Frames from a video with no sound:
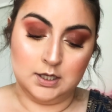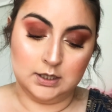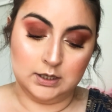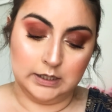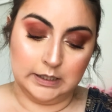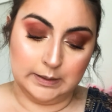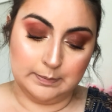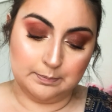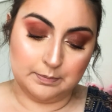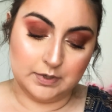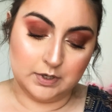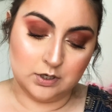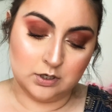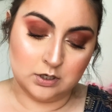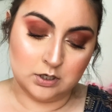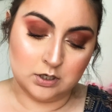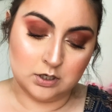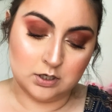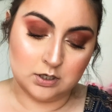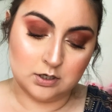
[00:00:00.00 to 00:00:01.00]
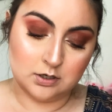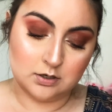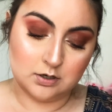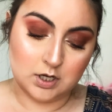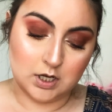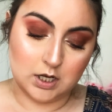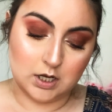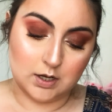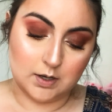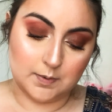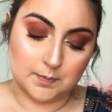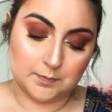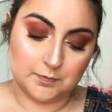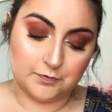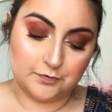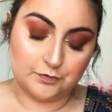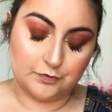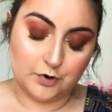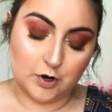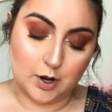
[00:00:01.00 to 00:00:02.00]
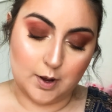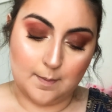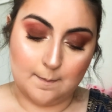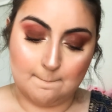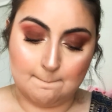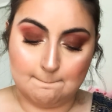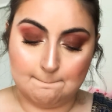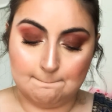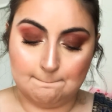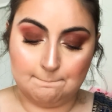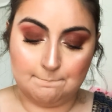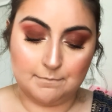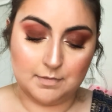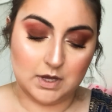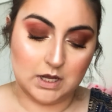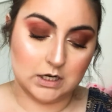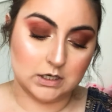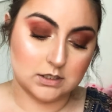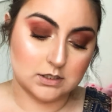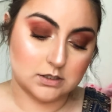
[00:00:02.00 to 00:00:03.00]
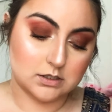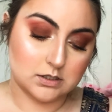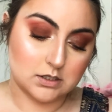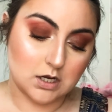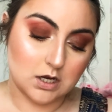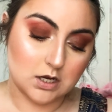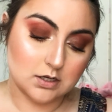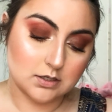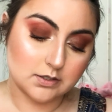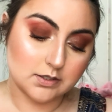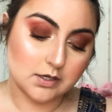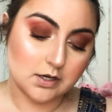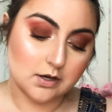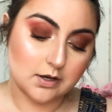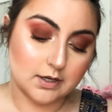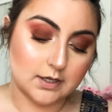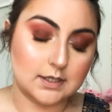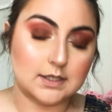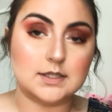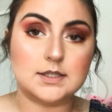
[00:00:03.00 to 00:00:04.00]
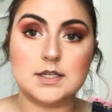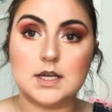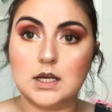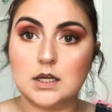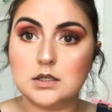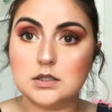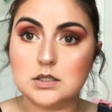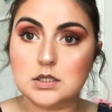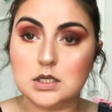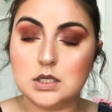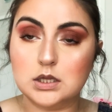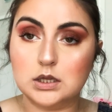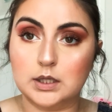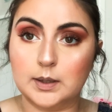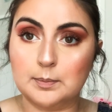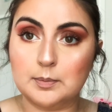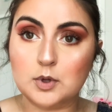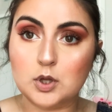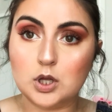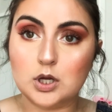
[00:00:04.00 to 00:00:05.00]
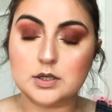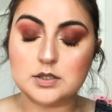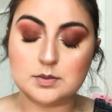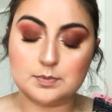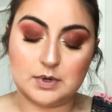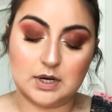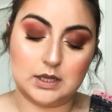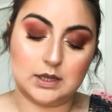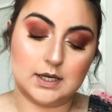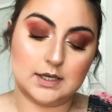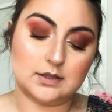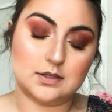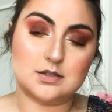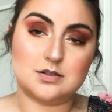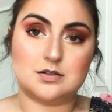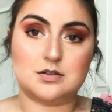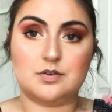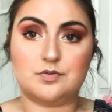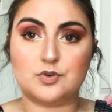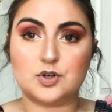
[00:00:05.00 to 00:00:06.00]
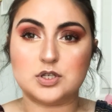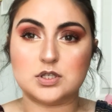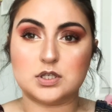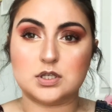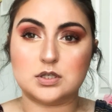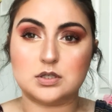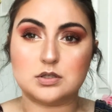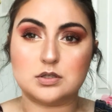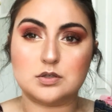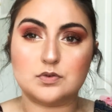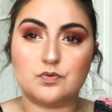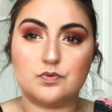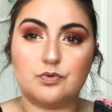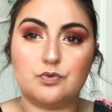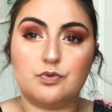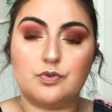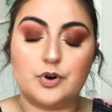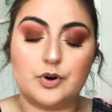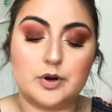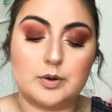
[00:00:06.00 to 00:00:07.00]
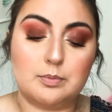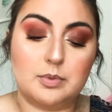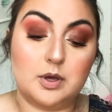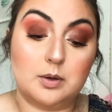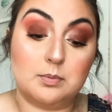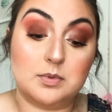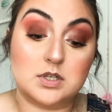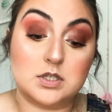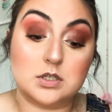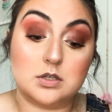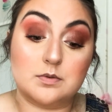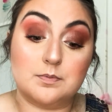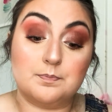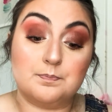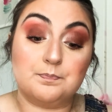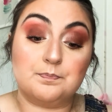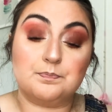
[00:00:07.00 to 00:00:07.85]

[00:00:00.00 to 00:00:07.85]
lip from Anastasia in Dainty Lip Gloss, but I like this stuff because it's very pigmented.